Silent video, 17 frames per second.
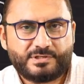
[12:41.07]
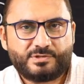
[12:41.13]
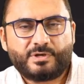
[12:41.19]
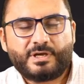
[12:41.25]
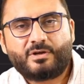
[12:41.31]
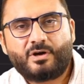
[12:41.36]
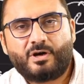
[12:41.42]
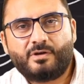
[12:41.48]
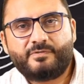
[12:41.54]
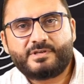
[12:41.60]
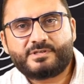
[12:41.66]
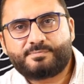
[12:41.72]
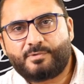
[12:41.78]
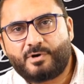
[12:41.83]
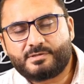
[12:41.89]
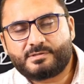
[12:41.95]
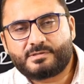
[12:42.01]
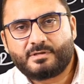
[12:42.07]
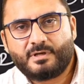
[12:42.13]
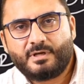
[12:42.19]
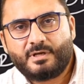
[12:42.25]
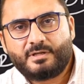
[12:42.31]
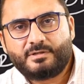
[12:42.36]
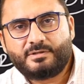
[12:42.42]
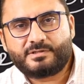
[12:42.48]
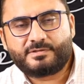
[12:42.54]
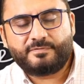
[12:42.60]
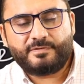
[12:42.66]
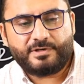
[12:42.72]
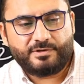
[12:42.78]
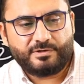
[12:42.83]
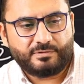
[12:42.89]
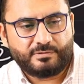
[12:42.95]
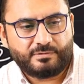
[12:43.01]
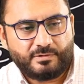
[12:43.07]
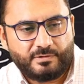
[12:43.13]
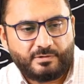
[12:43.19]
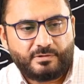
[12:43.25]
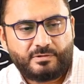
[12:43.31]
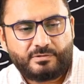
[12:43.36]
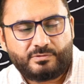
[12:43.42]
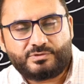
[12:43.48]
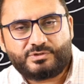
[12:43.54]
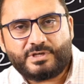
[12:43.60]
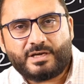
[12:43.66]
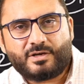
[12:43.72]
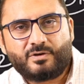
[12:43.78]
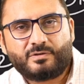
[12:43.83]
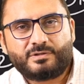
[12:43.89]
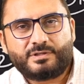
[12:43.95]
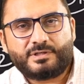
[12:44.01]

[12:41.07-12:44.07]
You can always pause this video to check on